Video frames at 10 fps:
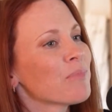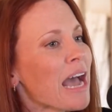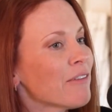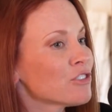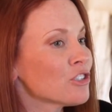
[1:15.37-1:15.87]

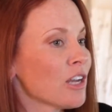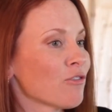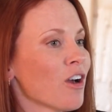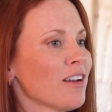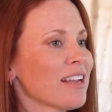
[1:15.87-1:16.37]
After
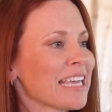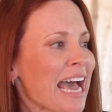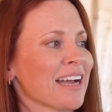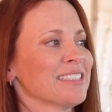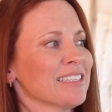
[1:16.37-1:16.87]
chevron,
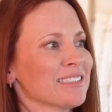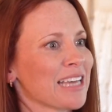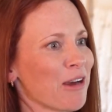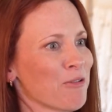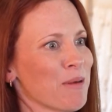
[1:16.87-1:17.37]
cactus,
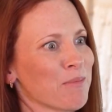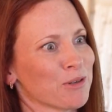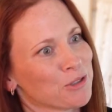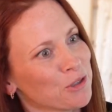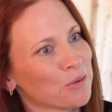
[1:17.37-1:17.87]
I remember
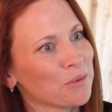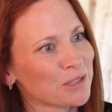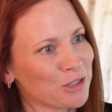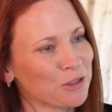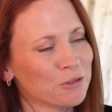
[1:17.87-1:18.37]
too,
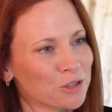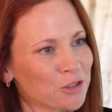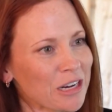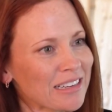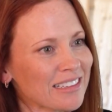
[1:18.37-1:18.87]
was a huge
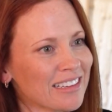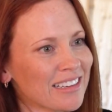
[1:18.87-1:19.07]
trend.